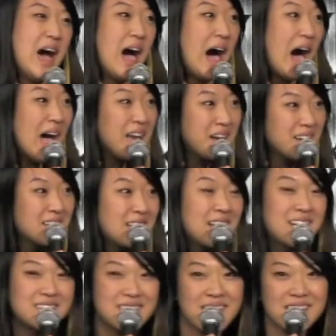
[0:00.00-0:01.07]
I look
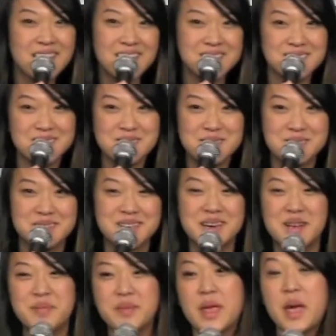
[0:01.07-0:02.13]
like that guy too.
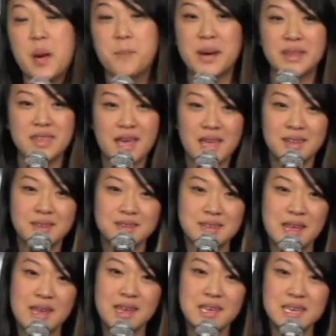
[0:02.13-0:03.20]
By the end of the
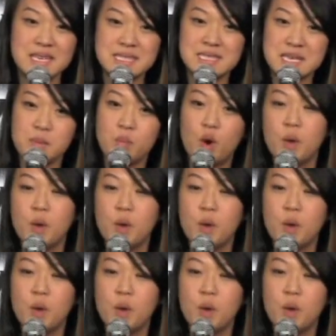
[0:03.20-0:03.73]
day, he's seen more